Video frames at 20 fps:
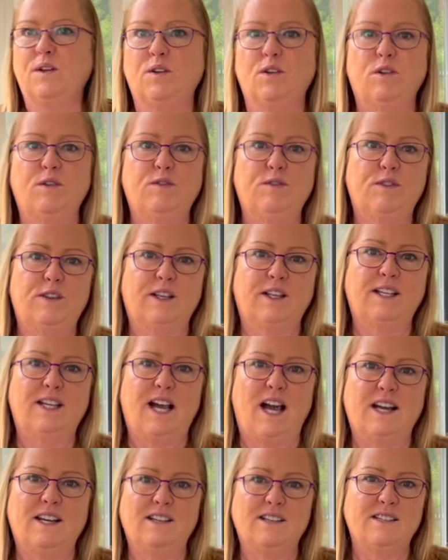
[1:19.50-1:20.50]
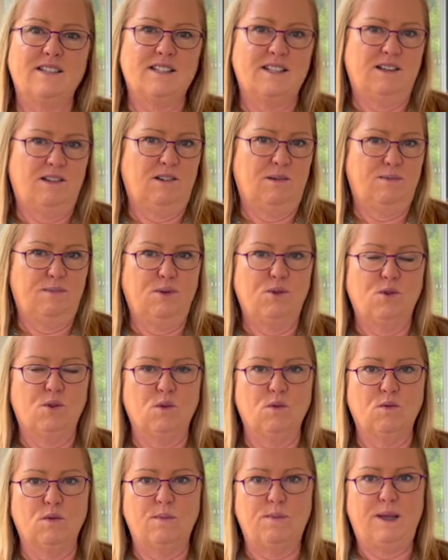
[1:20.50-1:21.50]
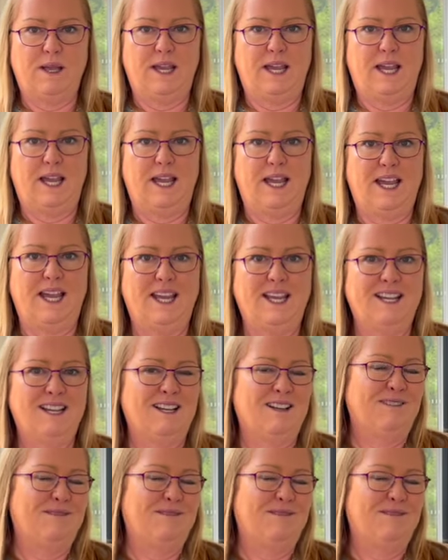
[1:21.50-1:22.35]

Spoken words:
if the gutters are in poor repair,